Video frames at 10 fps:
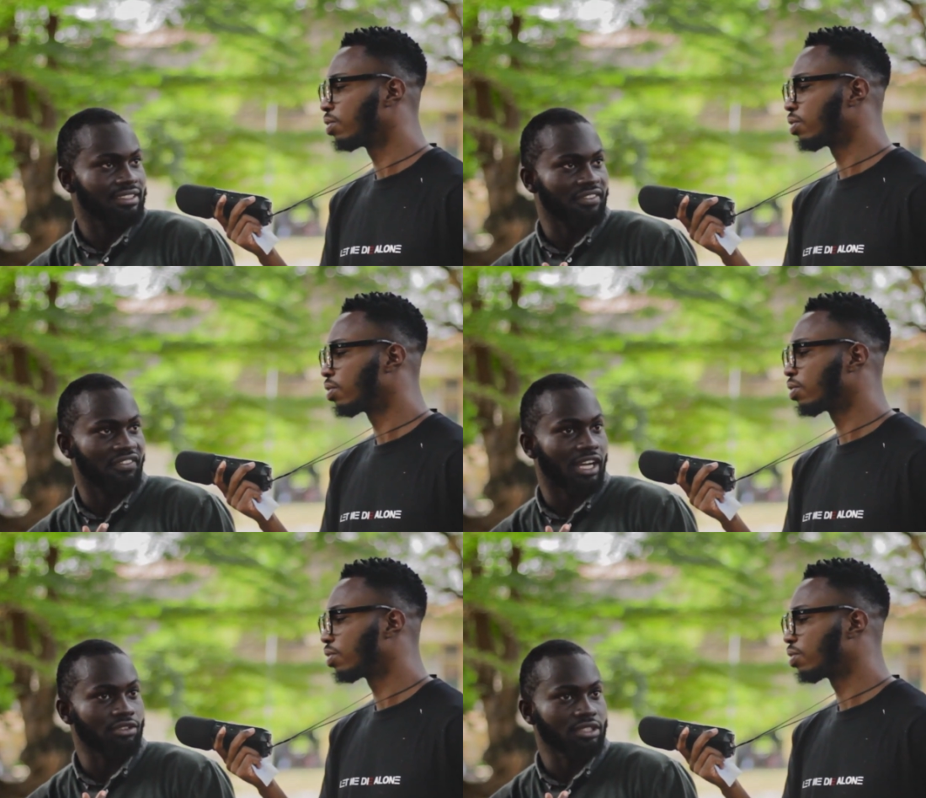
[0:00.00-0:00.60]
Speaker 1: The
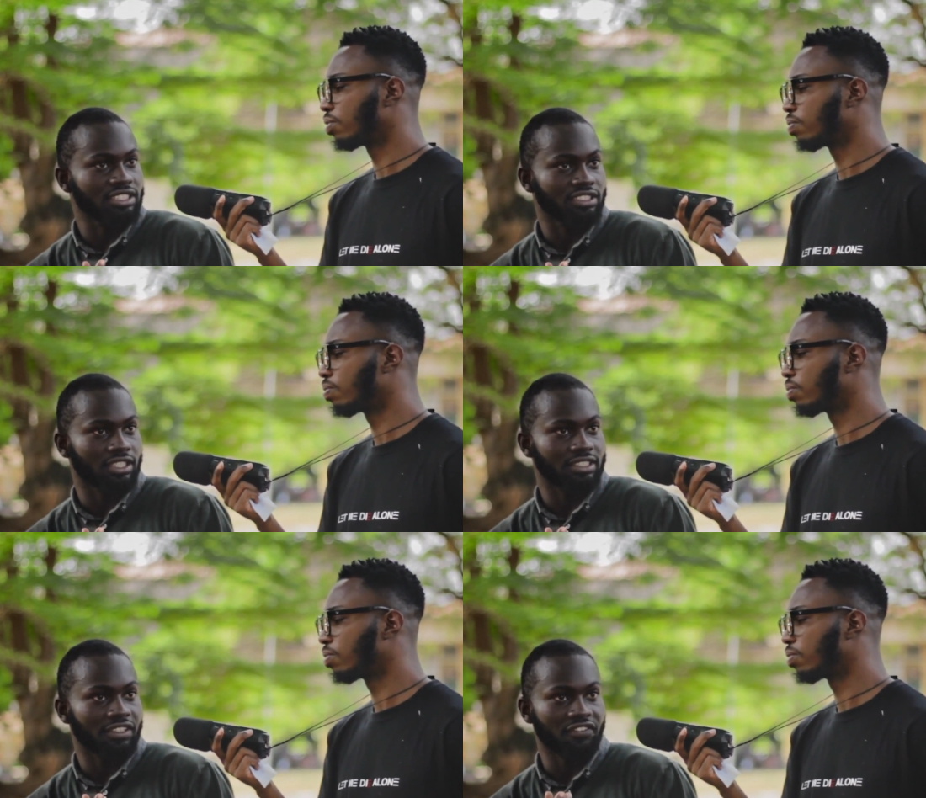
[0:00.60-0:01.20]
value is
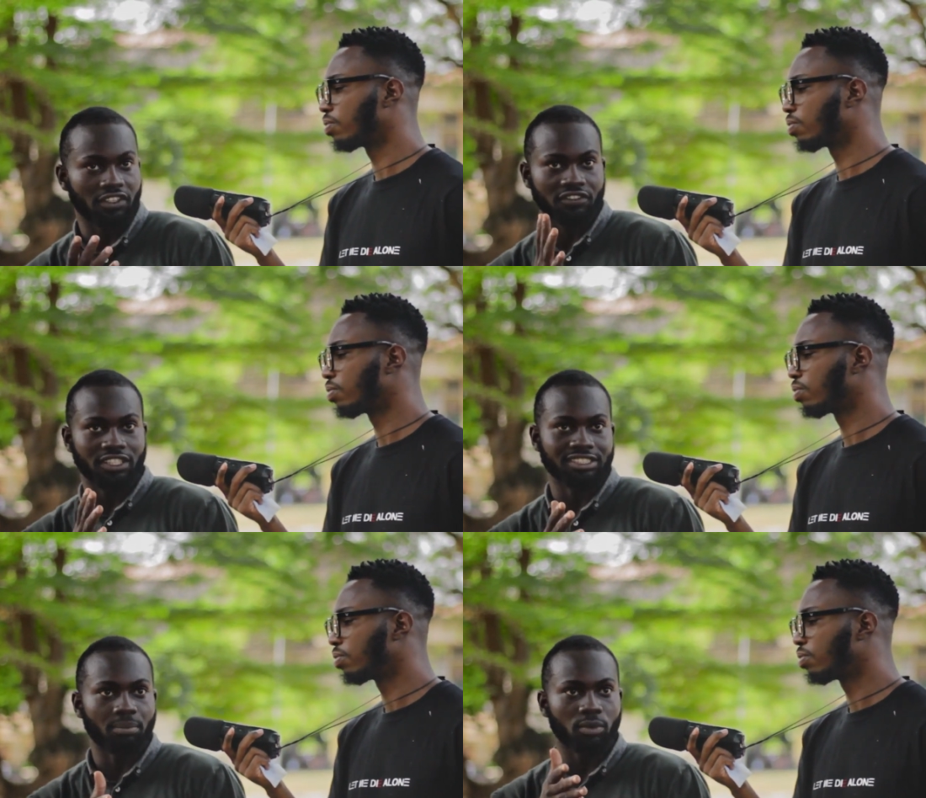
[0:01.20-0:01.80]
not a fixed.
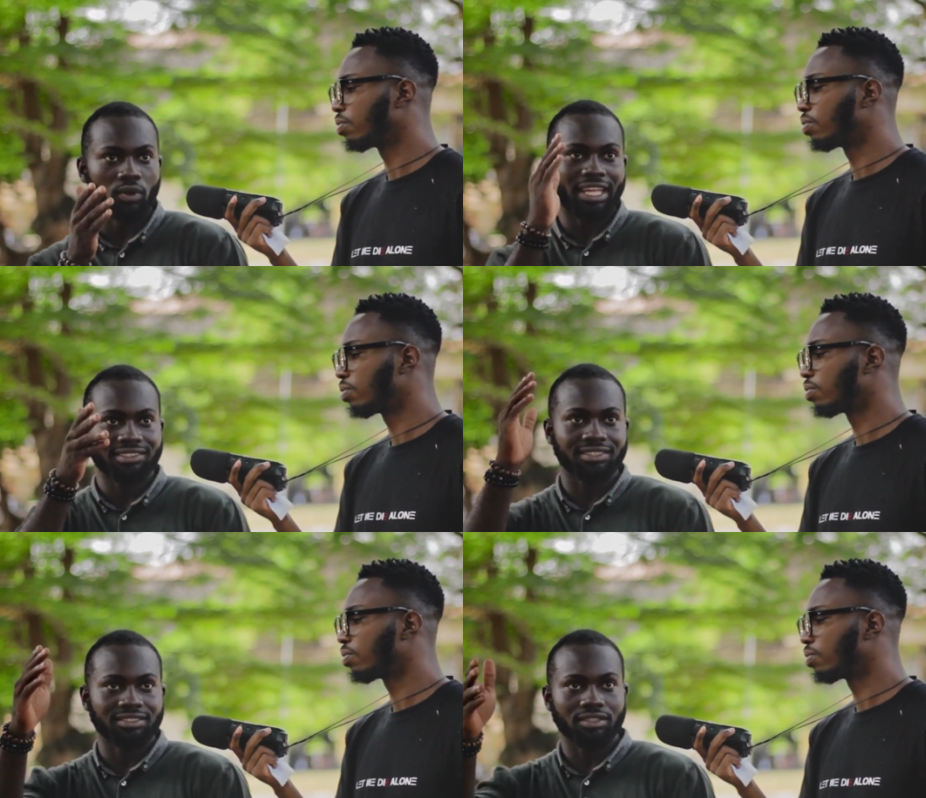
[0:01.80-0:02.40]
For example,
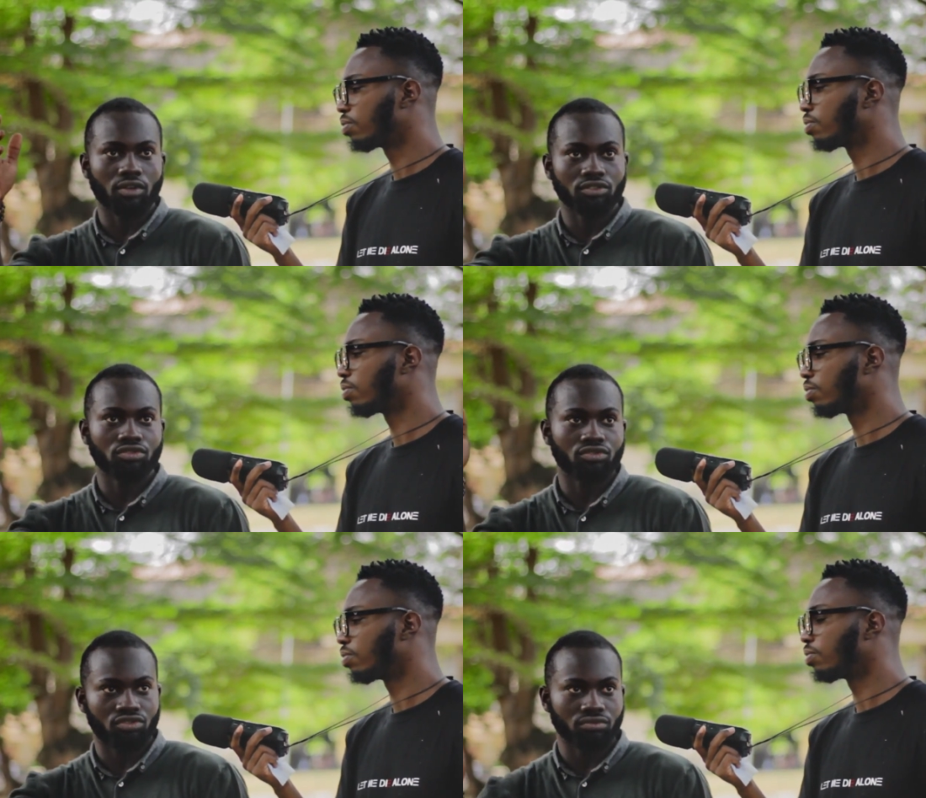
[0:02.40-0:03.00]
x is equal
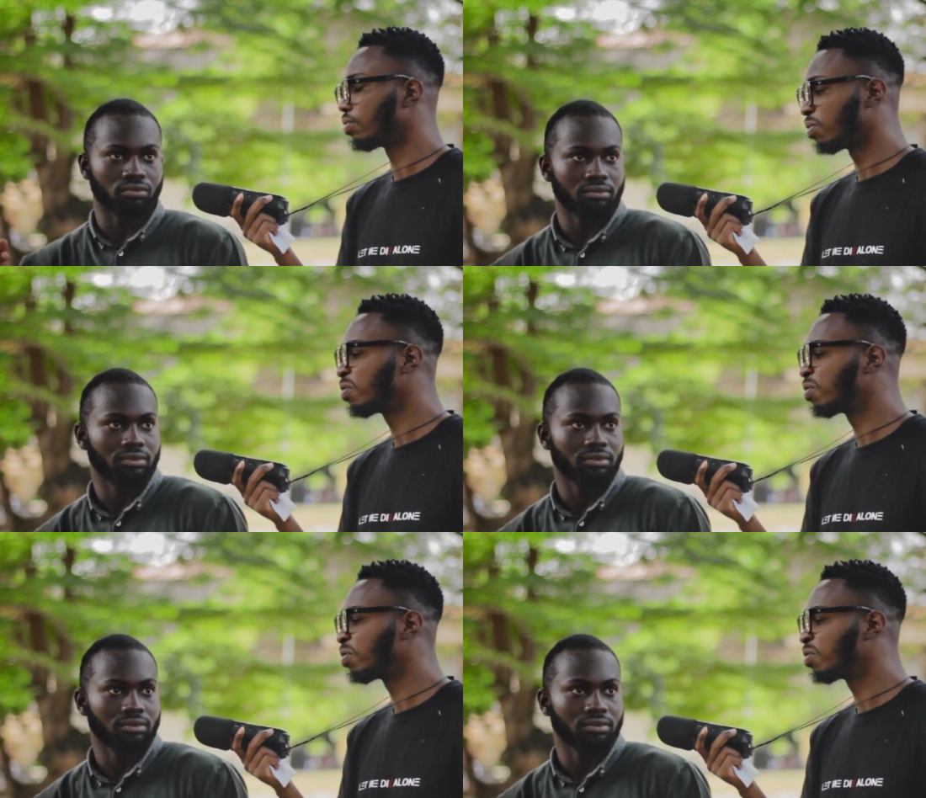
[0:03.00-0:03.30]
to 2.